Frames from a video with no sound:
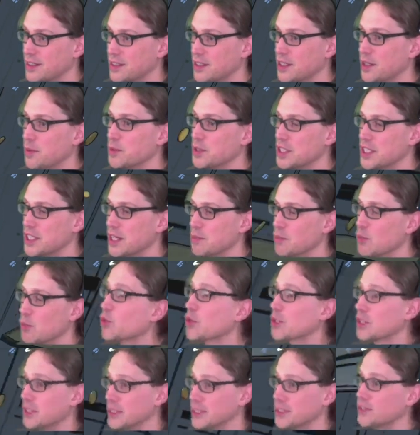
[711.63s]
Some would say
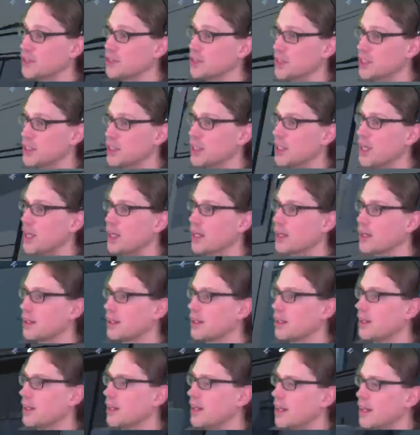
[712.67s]
more delicious today.
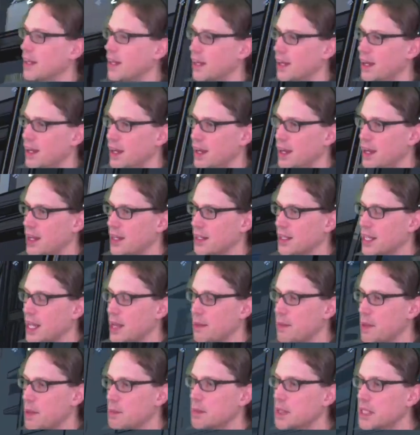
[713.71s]
And
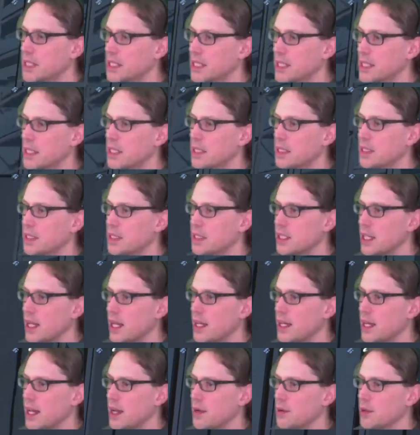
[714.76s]
got my muns,
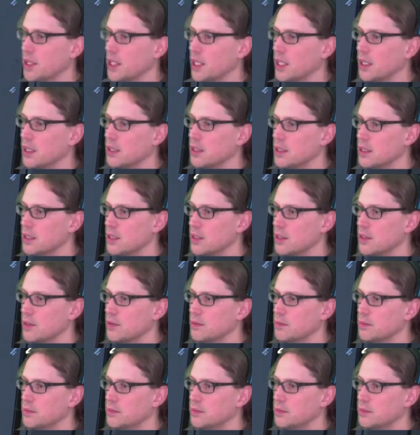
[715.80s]
and now we can continue.